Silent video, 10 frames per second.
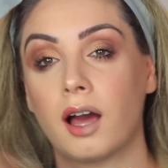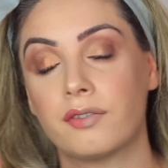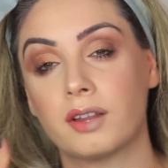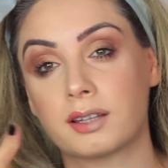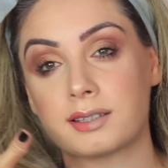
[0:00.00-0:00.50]
I
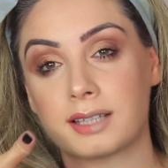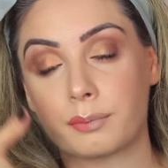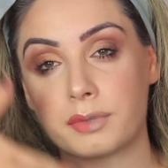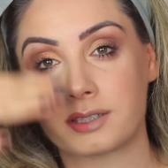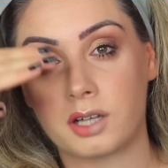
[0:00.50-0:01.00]
feel like there's
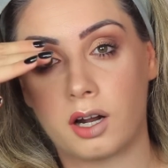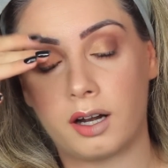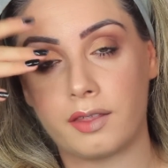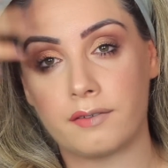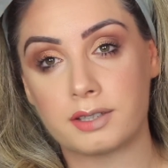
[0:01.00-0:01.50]
like
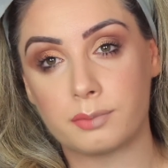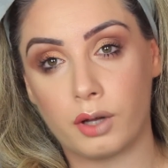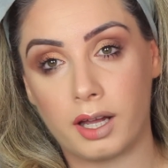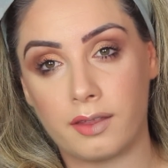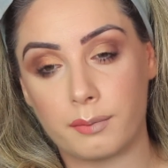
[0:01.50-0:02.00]
mascara and the
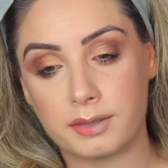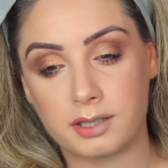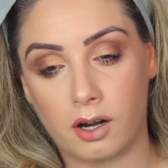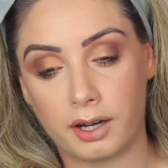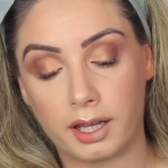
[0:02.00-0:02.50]
invisible hair and then
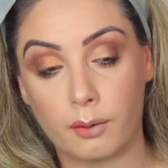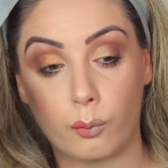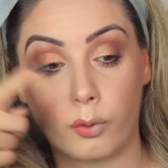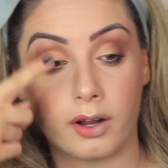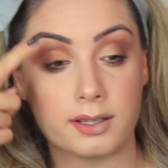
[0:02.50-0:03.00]
mascara
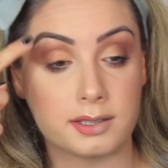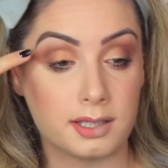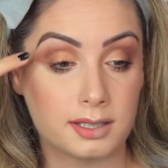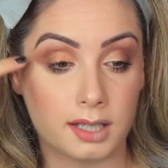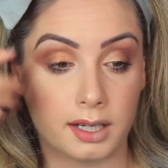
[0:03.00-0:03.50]
again, whereas
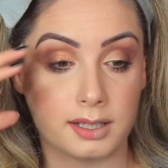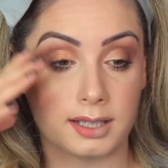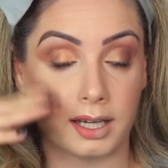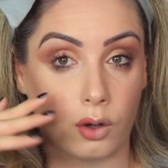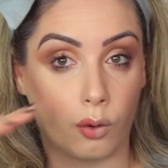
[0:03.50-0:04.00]
this side
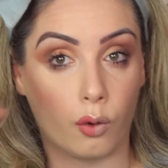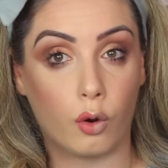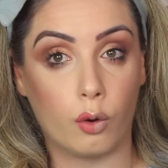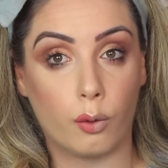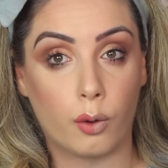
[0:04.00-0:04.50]
is like a
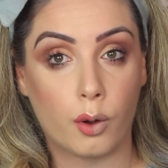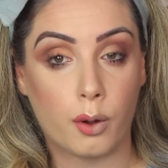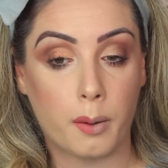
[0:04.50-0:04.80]
whole